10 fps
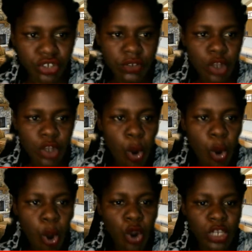Go
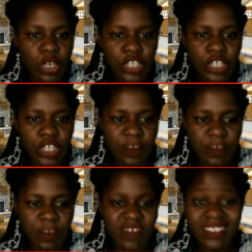collect your PVC
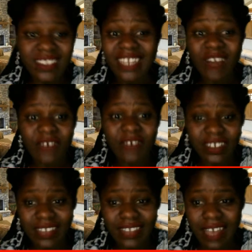that you have
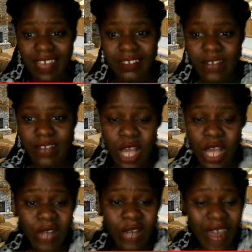registered,
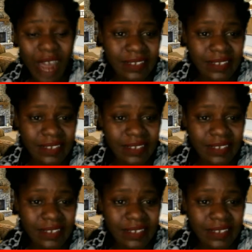right?